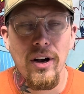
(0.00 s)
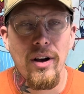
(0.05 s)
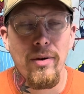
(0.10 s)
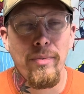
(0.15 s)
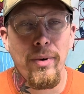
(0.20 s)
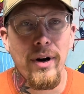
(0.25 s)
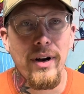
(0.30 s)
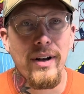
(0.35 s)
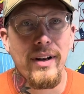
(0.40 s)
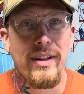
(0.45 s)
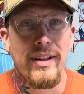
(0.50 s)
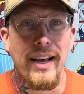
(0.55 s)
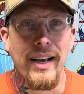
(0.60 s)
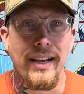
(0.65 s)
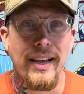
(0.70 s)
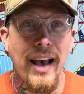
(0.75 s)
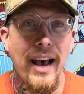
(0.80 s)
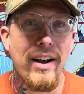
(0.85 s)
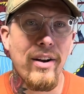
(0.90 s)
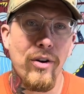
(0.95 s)
but they
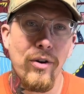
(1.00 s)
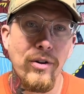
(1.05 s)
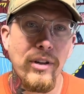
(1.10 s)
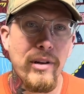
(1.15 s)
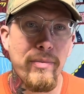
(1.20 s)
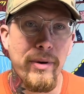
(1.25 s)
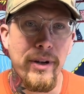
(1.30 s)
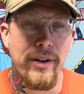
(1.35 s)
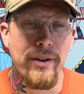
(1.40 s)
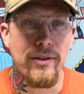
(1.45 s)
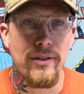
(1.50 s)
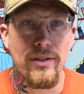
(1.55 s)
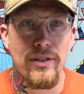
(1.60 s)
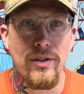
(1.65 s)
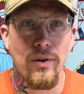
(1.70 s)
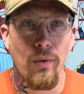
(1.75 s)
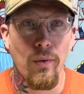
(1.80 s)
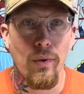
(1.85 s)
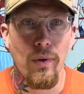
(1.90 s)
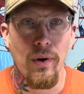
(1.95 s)
can only be used
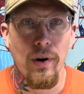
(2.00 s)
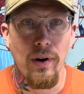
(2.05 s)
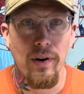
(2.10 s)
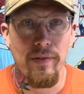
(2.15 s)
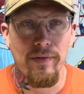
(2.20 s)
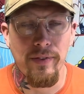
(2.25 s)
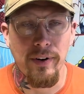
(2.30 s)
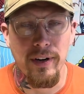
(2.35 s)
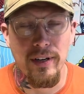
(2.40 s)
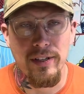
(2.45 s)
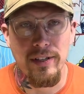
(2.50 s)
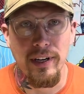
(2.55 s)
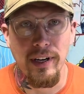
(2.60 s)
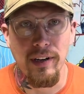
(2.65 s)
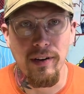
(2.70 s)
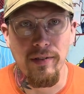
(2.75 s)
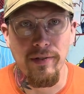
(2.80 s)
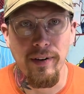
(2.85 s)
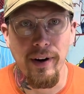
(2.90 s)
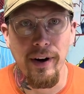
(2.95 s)
for a
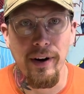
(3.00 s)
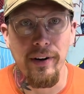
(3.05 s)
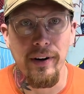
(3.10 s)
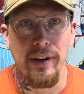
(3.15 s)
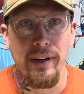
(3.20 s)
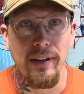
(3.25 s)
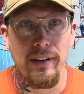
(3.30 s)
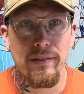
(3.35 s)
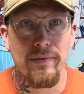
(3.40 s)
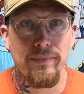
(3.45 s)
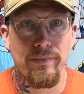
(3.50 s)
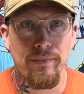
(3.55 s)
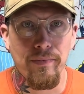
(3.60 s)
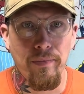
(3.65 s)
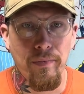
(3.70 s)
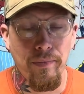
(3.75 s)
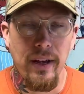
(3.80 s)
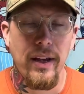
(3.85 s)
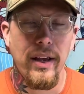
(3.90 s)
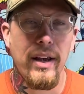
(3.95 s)
single firing.
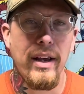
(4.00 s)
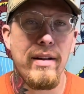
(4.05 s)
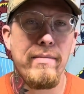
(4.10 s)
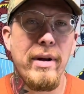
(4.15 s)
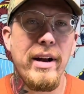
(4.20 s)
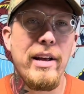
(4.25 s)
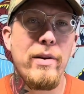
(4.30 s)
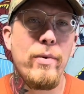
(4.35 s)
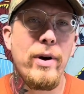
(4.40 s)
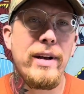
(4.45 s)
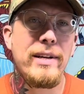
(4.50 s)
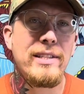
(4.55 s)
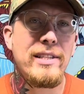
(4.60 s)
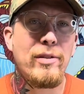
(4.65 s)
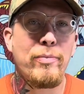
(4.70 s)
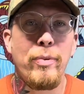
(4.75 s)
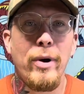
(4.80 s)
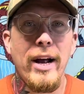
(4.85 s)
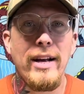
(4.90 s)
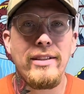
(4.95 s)
In many ways, the
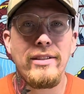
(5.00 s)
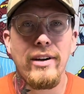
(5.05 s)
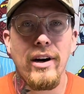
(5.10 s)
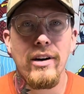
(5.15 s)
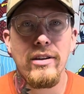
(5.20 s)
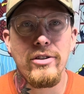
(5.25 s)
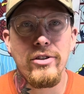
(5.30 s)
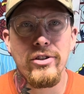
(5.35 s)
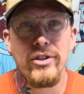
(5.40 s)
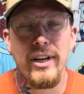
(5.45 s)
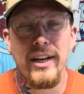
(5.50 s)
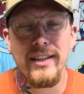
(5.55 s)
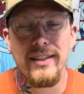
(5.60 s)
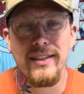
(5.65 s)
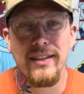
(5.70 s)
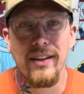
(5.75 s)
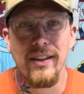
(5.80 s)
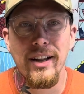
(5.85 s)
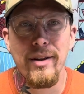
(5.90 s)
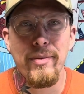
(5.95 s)
brass cartridge
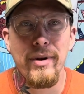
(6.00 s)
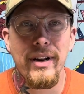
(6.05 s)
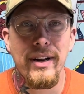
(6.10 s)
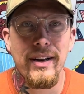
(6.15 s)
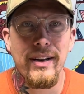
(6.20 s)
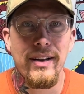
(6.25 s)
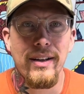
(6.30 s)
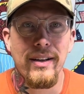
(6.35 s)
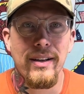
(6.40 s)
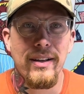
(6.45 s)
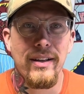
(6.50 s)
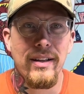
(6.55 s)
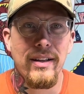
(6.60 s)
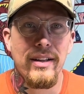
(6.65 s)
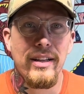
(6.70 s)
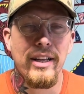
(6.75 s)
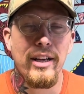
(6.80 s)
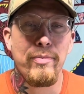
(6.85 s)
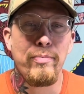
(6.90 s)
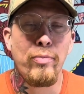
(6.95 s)
has limited
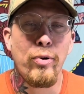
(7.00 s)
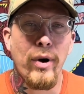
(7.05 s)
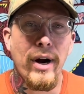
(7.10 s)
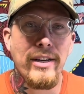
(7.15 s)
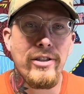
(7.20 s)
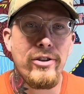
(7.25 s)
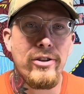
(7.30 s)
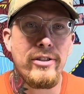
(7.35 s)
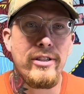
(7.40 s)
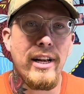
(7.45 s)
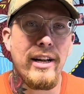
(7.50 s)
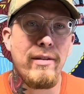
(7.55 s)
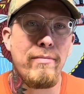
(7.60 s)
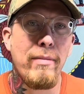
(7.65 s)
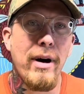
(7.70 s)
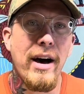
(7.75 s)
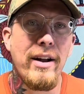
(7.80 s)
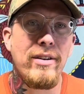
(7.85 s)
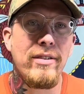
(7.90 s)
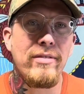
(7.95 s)
the pressures that a
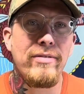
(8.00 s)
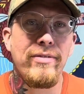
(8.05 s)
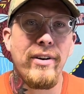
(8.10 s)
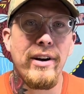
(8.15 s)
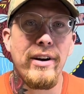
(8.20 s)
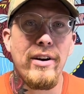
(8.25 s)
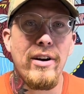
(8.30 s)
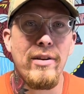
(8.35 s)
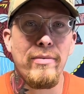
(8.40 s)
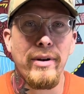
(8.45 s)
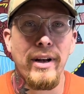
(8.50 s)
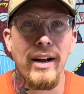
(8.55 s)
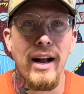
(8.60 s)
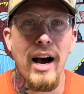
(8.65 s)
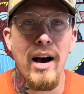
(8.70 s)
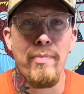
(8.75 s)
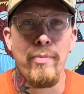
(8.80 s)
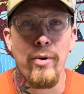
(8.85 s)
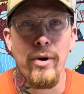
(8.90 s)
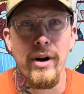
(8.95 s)
modern firearm can
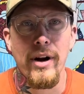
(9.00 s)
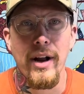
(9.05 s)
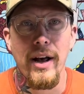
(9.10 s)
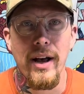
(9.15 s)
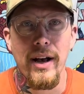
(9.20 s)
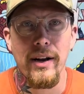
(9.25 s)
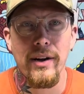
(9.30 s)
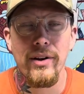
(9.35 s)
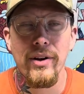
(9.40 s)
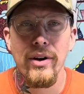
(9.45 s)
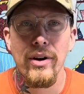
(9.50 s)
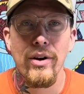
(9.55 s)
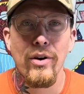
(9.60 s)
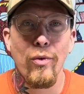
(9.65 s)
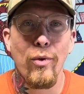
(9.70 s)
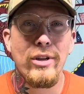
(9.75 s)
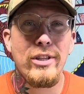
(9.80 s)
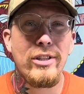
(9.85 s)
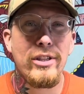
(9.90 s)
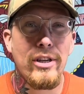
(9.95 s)
operate at,
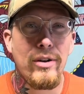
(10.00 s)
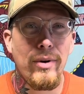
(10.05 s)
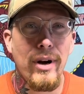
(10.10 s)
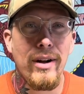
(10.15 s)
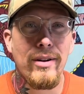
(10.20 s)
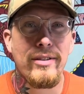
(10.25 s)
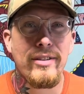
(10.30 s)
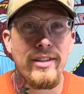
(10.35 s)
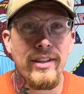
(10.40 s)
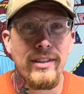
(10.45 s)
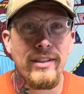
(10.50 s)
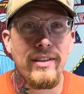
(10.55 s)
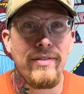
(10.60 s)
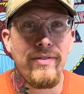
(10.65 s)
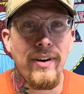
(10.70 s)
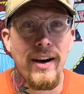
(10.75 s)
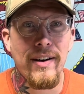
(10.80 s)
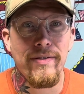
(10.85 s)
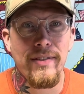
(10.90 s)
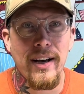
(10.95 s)
which is around
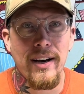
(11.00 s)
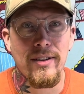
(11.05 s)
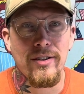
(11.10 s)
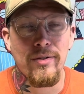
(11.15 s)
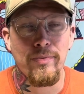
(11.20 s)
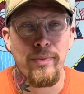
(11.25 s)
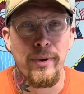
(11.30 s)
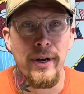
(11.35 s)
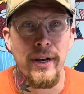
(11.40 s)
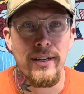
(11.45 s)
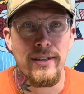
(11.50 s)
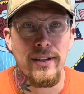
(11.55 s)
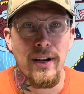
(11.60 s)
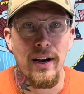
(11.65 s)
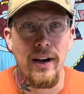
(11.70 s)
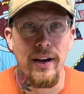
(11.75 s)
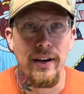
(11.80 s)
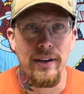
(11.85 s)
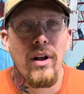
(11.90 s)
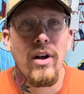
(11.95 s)
65,000
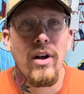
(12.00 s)
psi.